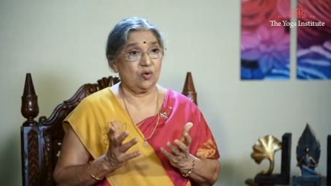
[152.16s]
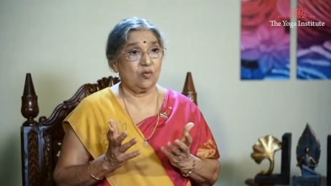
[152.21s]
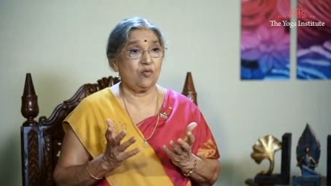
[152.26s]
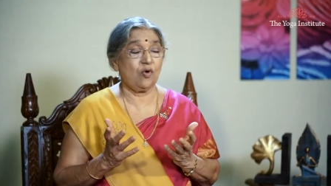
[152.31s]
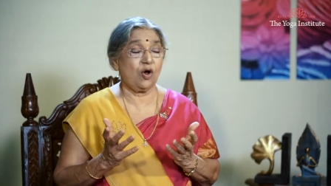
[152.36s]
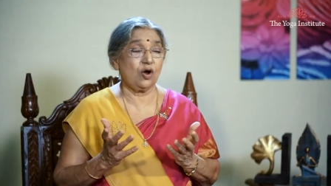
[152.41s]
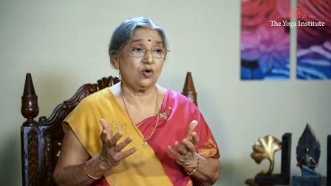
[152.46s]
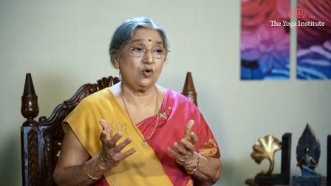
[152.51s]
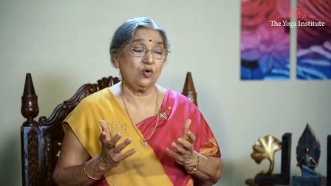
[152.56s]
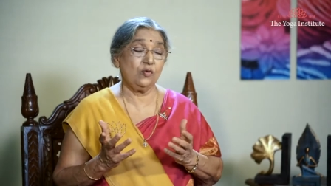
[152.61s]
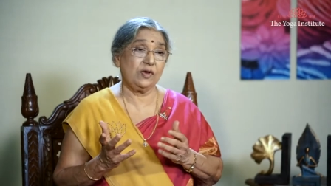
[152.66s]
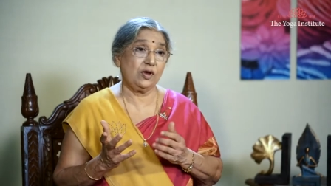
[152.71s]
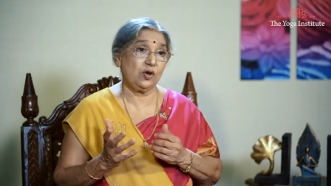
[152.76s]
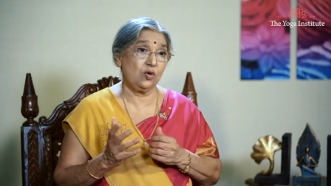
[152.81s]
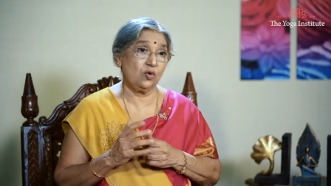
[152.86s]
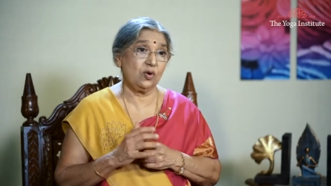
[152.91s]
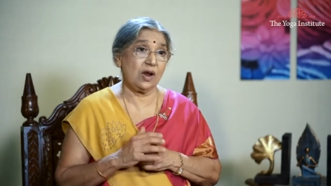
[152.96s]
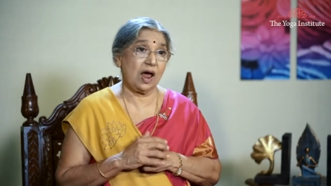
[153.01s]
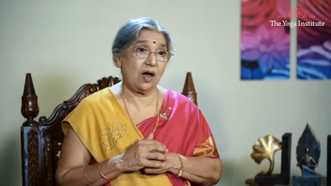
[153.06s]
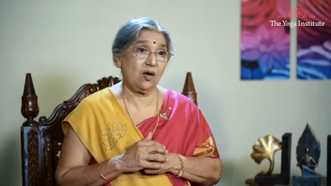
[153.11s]
what do we
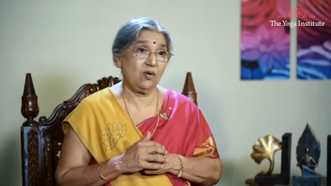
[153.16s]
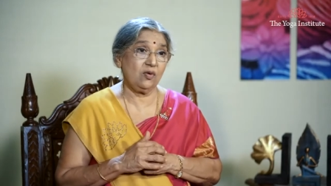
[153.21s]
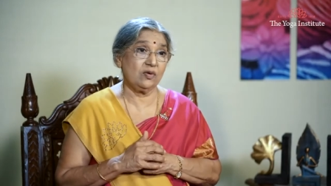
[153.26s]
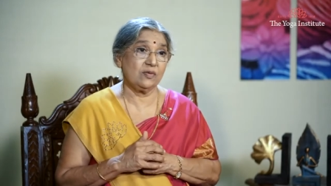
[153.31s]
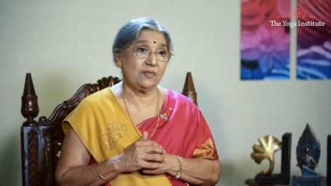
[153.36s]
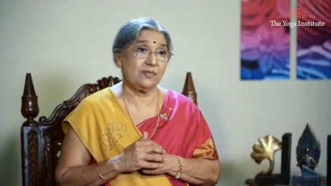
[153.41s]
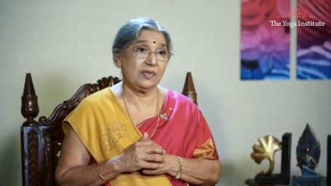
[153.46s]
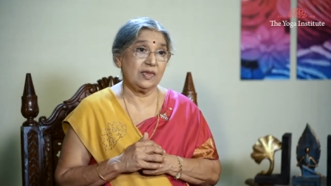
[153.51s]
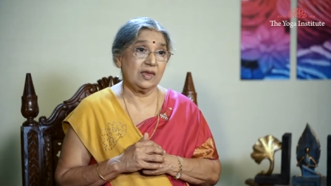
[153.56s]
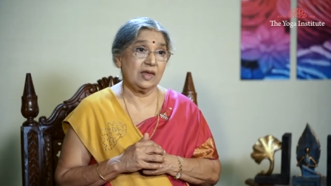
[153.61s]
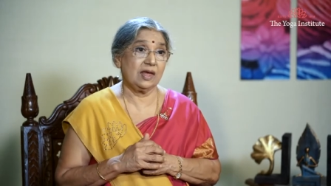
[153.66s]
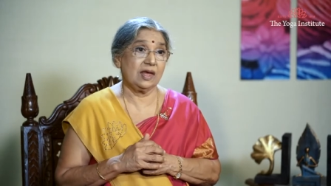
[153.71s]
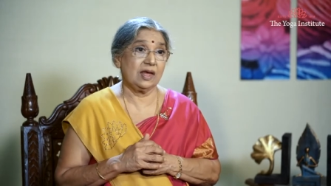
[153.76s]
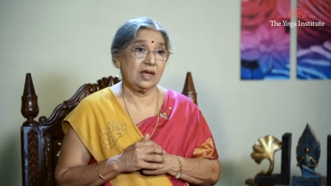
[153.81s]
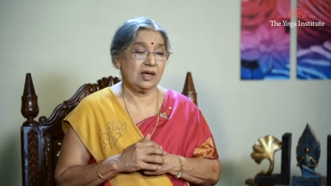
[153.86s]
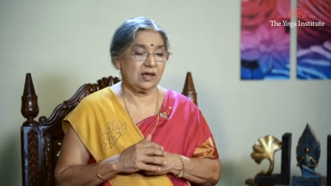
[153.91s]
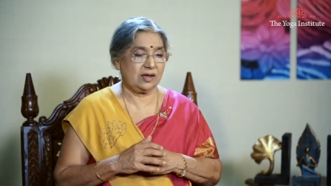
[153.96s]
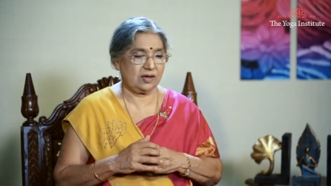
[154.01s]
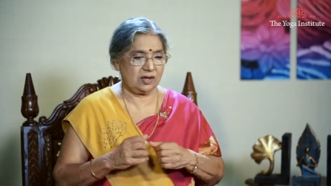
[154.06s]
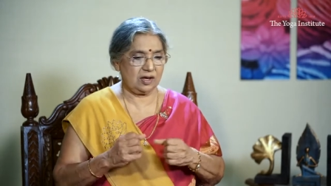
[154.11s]
do now?
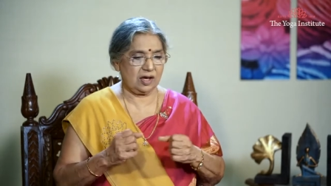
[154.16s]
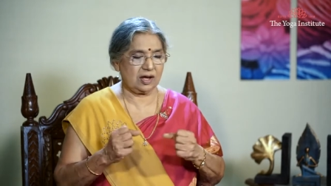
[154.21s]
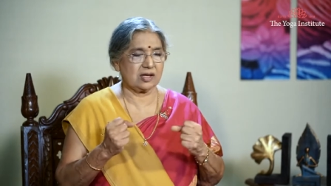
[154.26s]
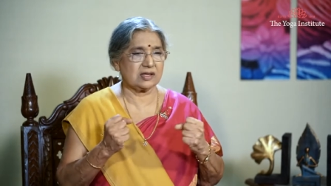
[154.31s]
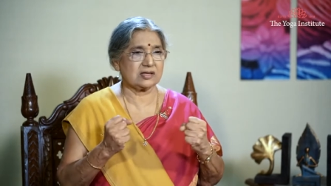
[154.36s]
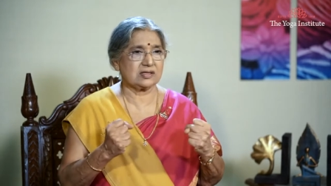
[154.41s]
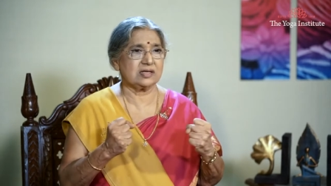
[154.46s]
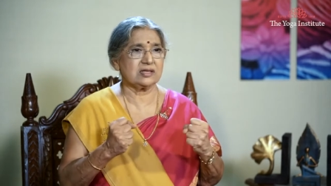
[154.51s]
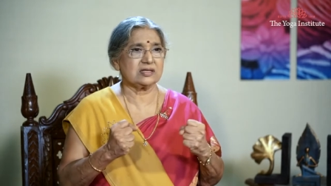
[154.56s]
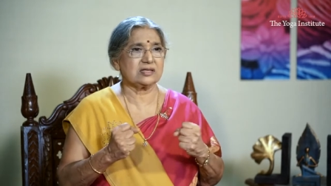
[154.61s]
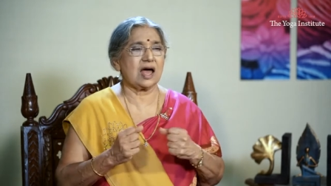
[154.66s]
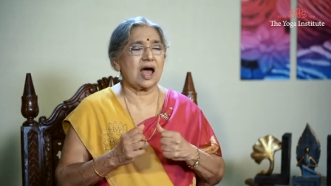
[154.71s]
Here is this